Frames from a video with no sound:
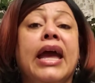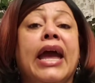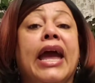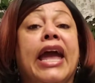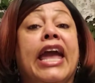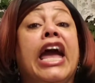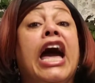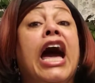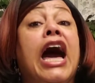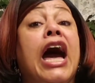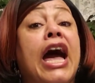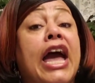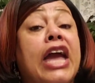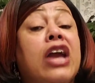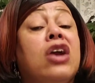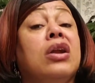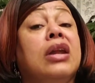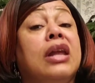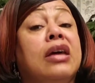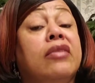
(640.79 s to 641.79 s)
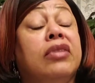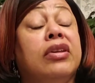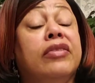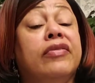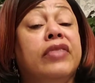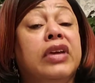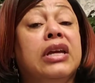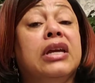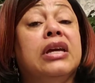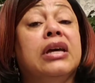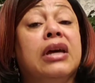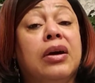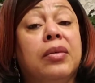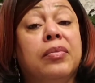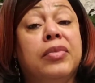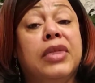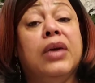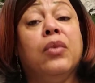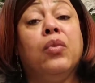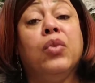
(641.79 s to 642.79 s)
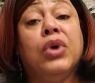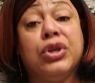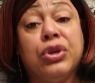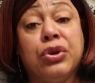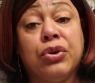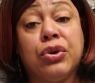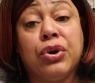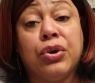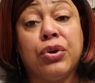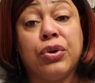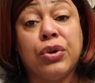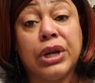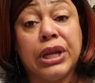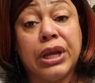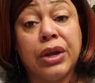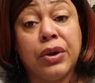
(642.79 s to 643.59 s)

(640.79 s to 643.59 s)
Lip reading: a higher level of income than what you're currently